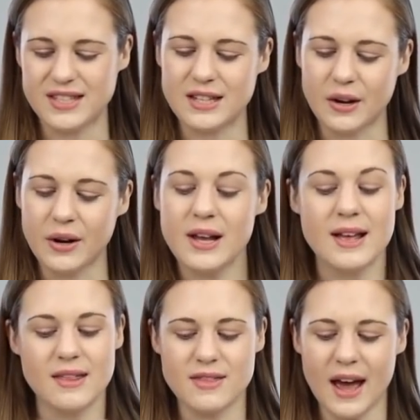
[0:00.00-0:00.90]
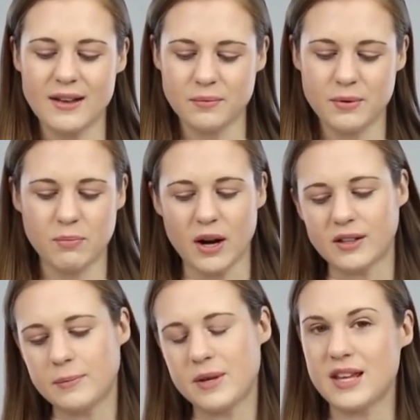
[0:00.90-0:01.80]
So that would
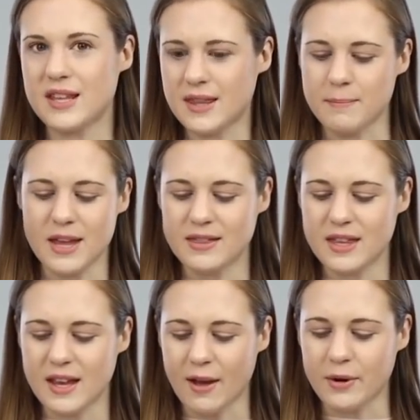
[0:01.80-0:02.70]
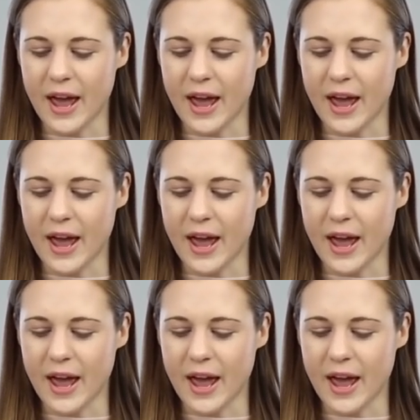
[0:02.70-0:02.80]
probably be the main thing I would